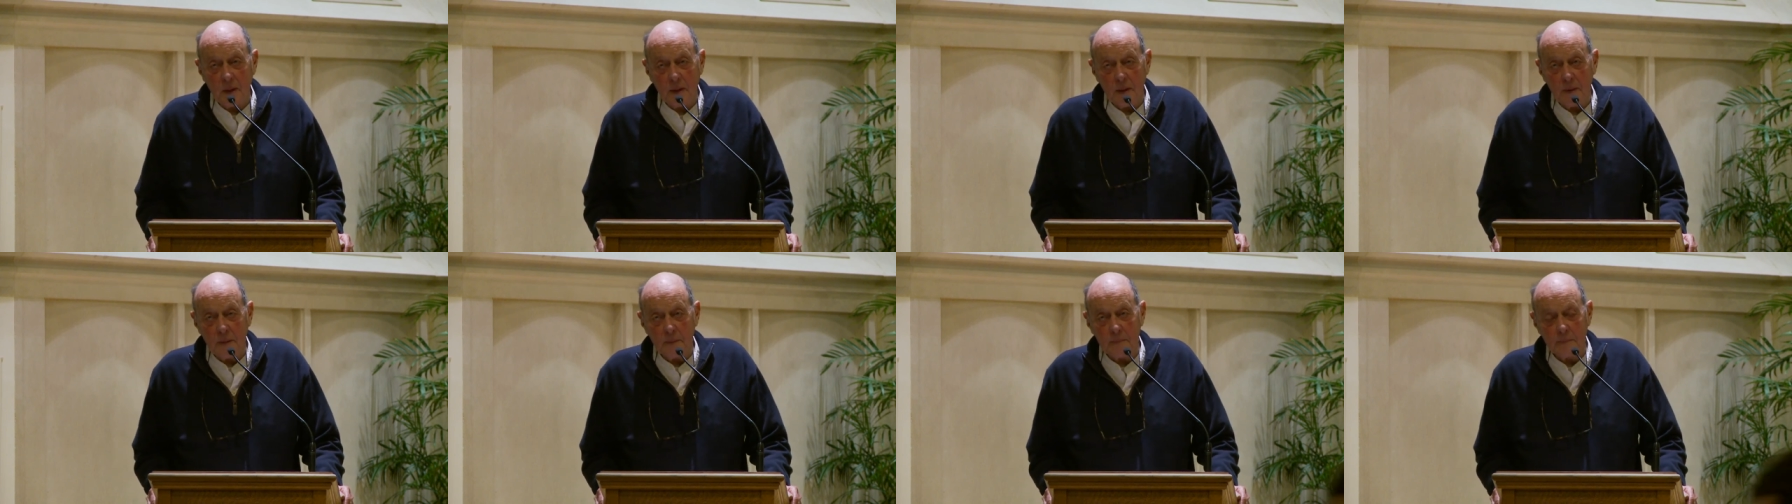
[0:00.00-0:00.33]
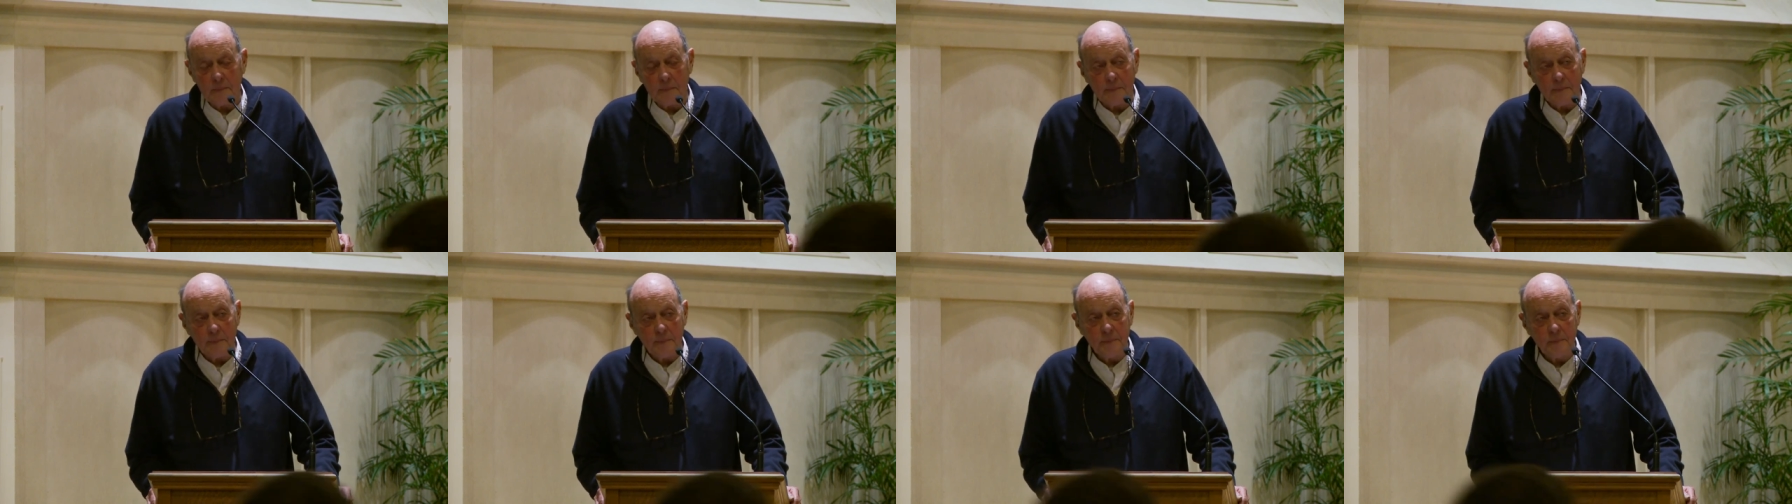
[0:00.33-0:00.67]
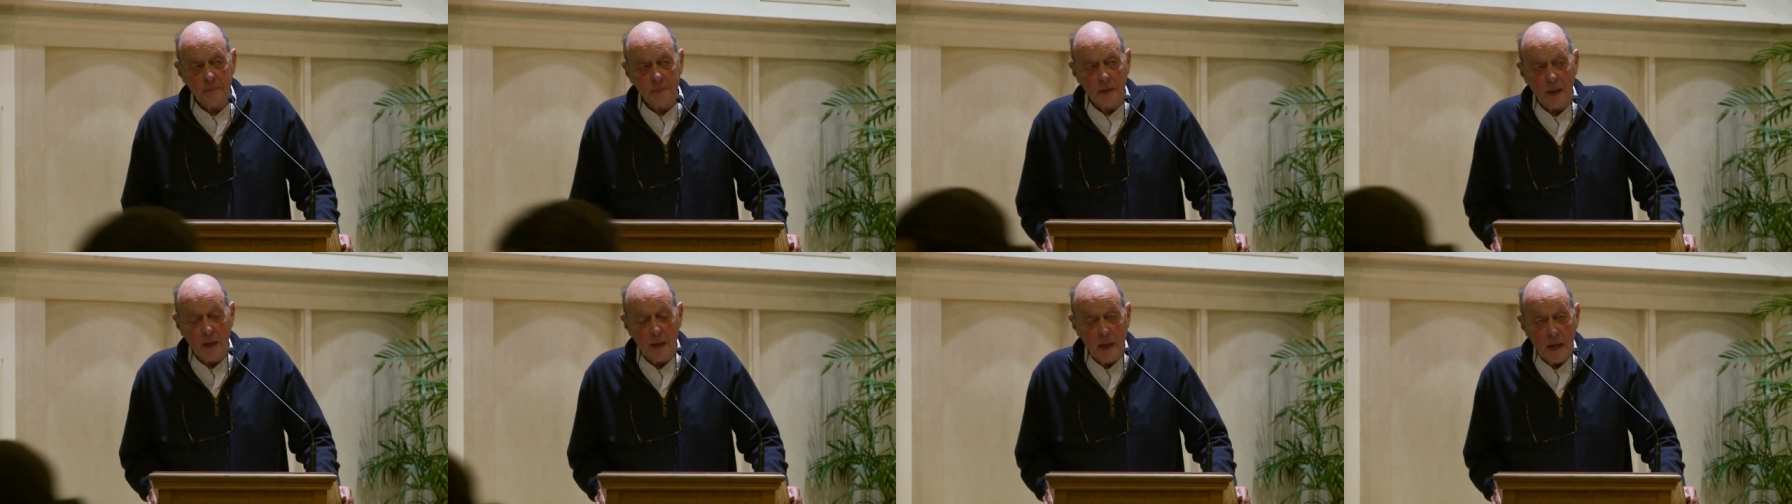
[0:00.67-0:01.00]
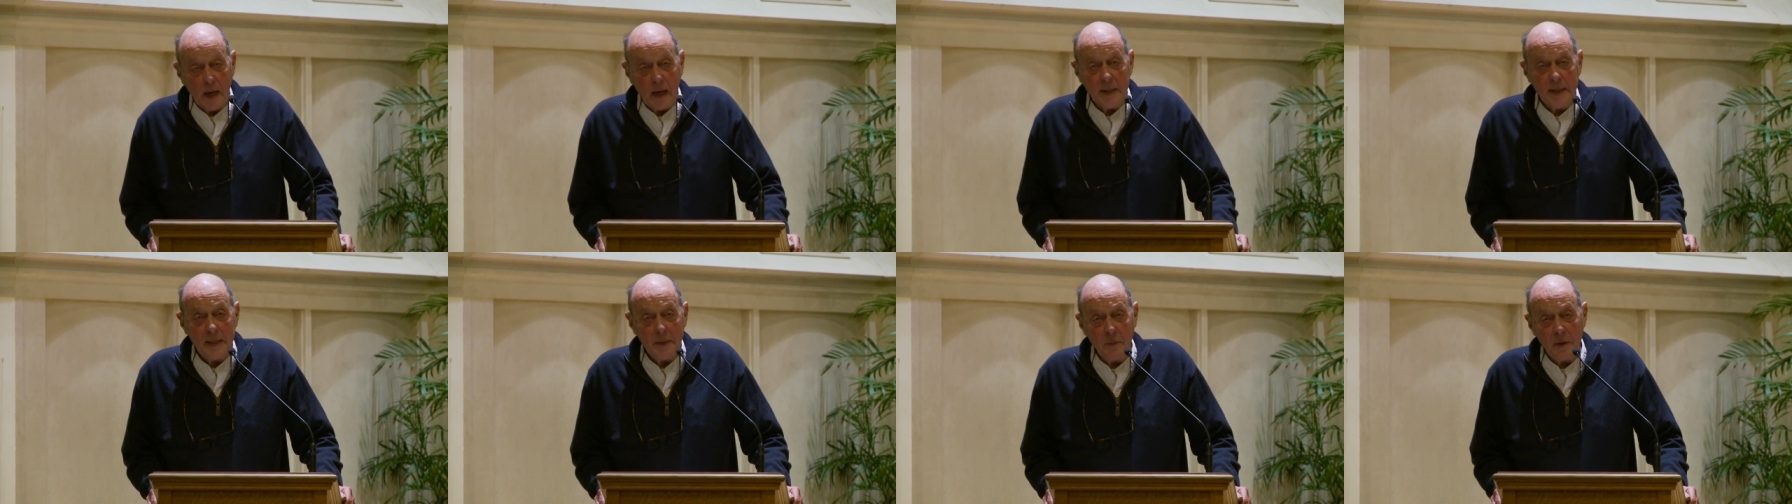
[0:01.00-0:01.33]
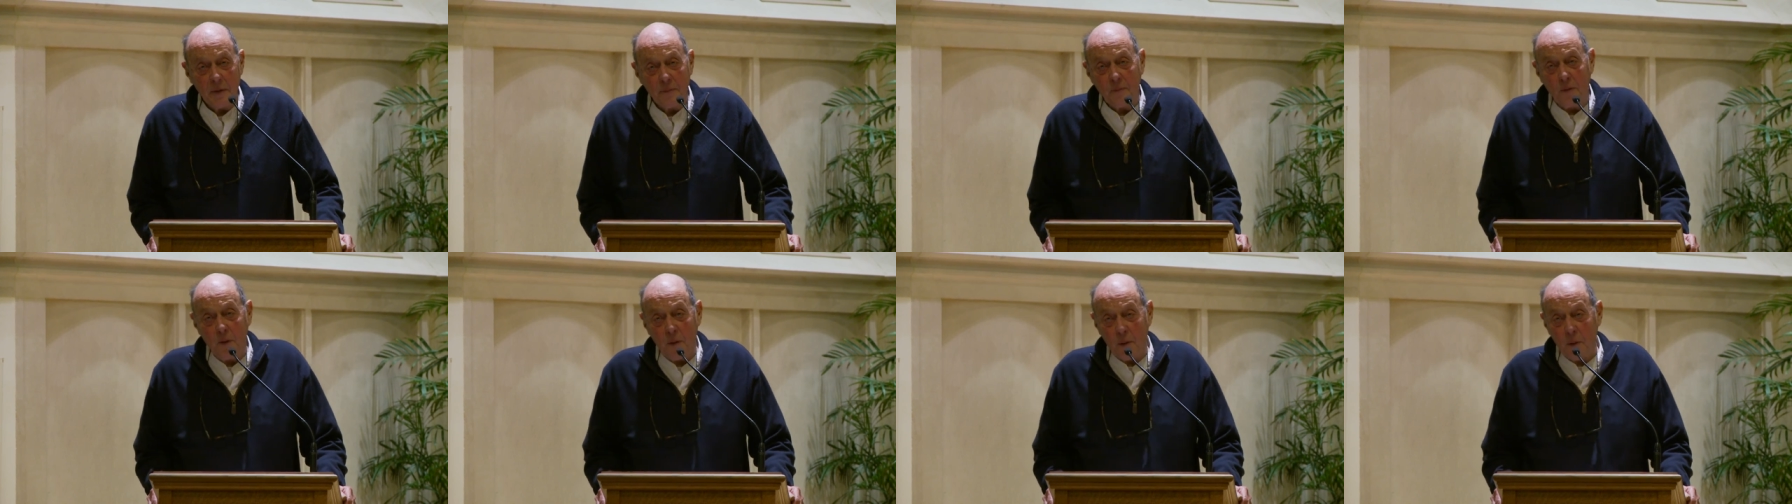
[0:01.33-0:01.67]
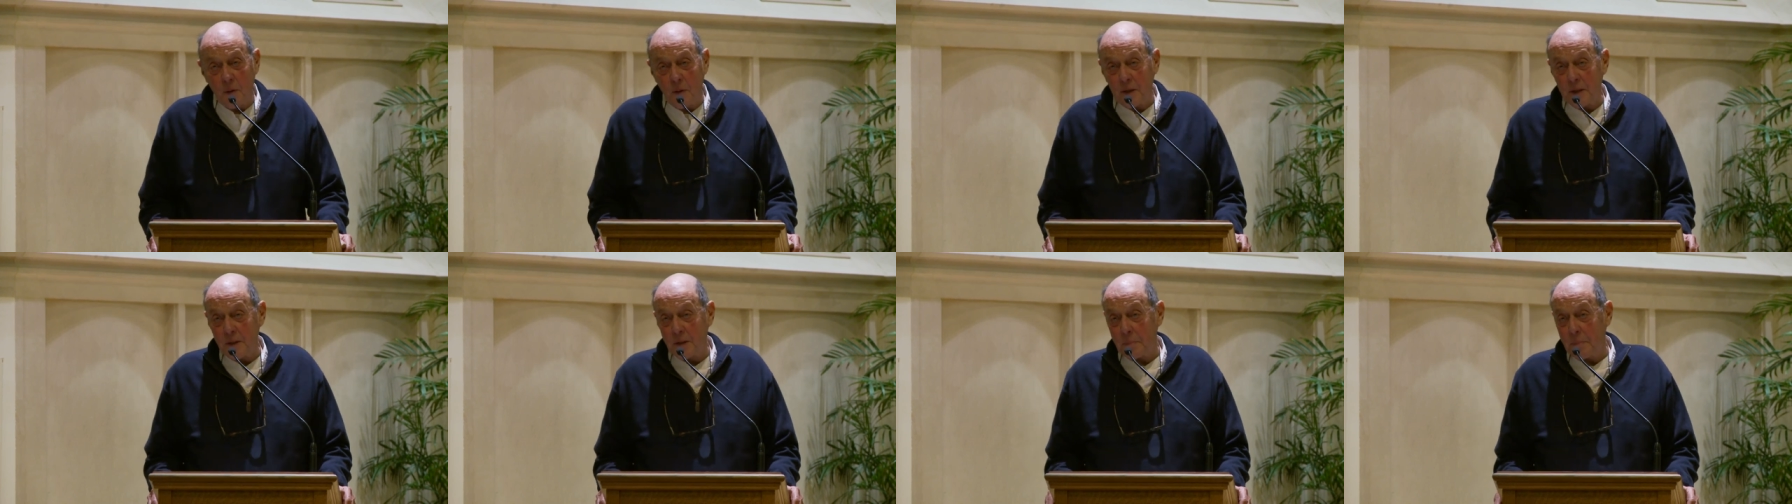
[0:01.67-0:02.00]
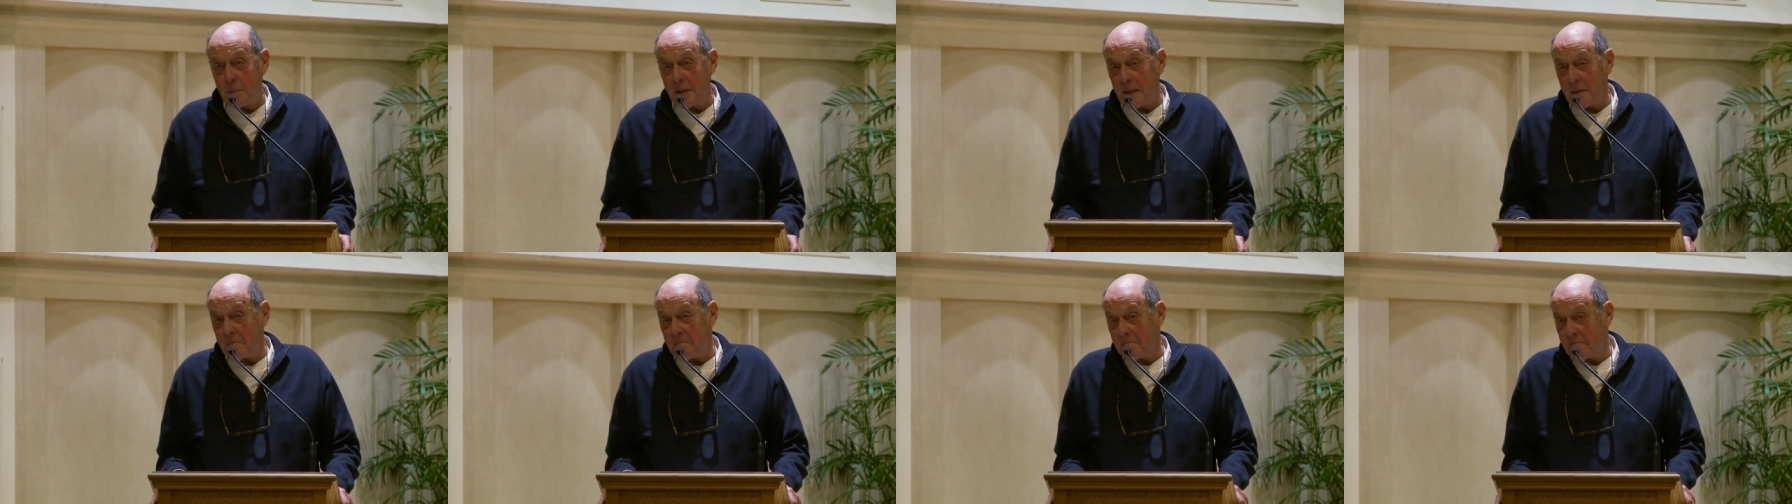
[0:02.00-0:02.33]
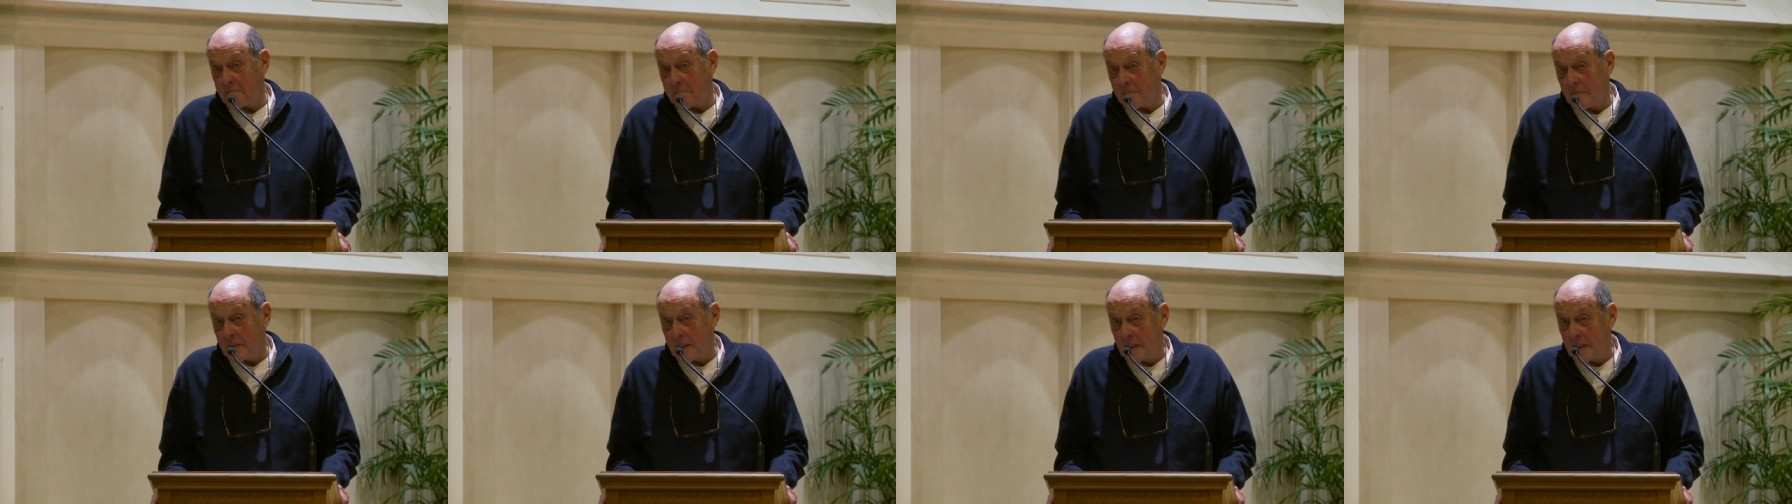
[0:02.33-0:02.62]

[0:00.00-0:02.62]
um, I think Wittfogel has been,